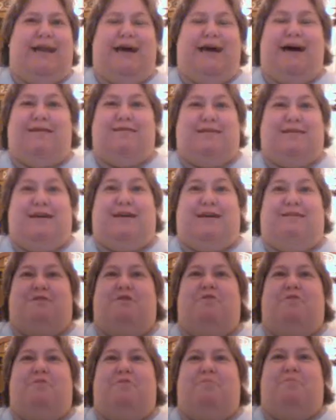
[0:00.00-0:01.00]
I was like,
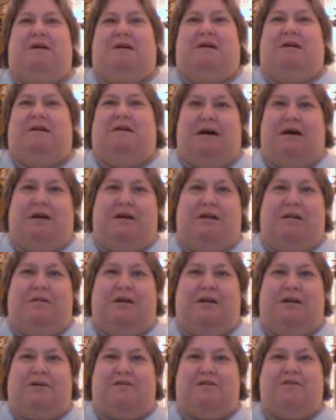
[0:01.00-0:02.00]
oh my god,
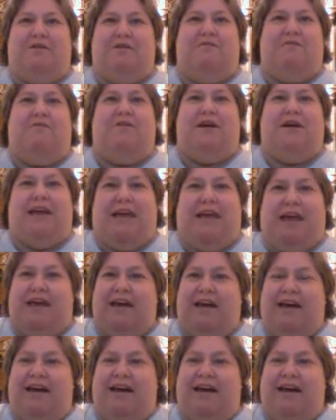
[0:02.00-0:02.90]
that is so funny.